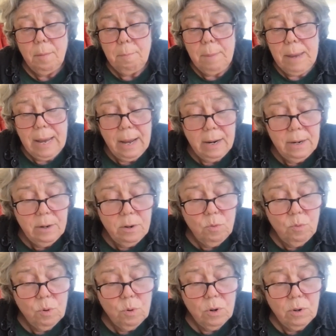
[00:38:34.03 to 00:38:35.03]
Mad
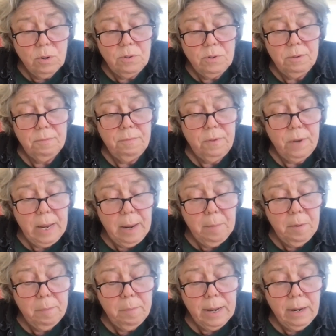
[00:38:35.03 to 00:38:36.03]
little worlds
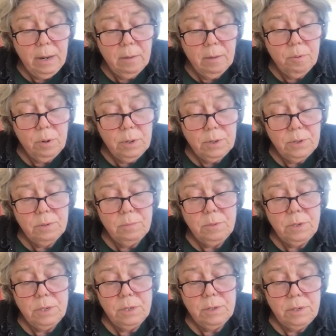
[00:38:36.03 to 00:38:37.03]
inflamed by
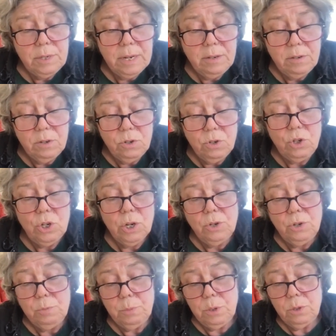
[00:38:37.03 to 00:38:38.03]
liberalism's incessant
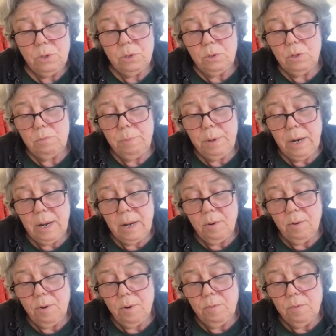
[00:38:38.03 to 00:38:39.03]
judgments spin
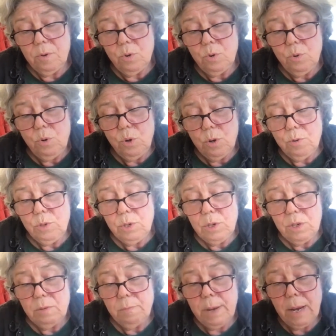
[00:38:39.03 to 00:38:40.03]
out over who goes
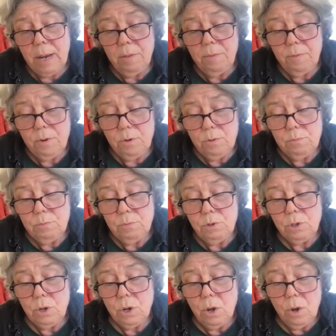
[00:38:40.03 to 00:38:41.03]
into bathrooms